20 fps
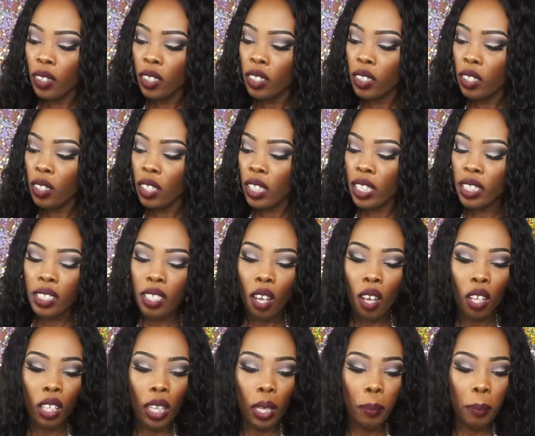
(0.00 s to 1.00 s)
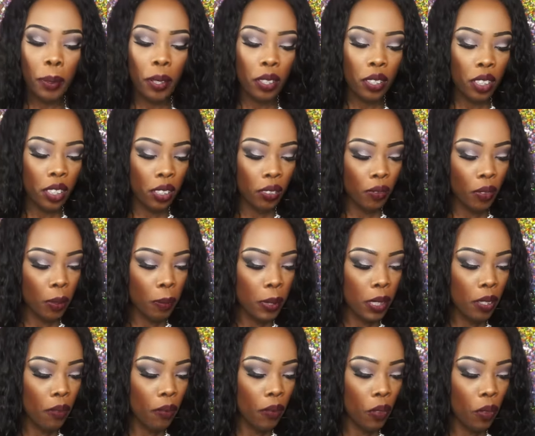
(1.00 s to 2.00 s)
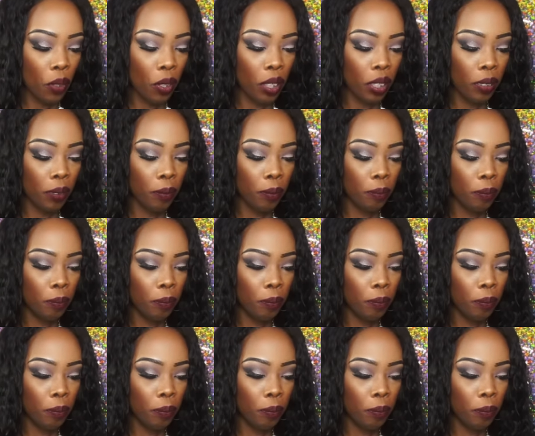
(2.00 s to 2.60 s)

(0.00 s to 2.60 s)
So that's all I purchased from Sephora.